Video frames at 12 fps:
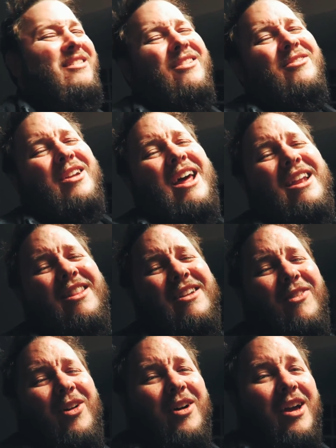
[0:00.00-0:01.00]
Oh, I've got to edit
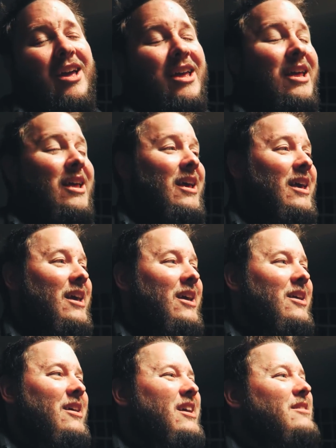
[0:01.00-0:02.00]
this vlog.
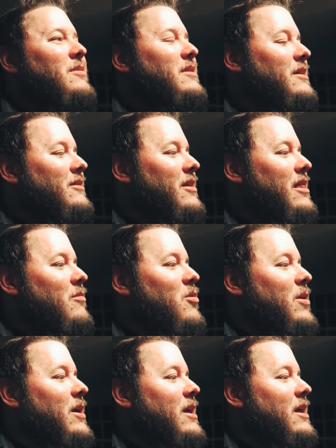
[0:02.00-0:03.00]
I suppose I could do that in the
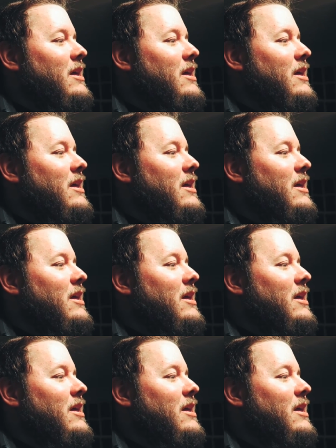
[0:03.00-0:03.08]
morning.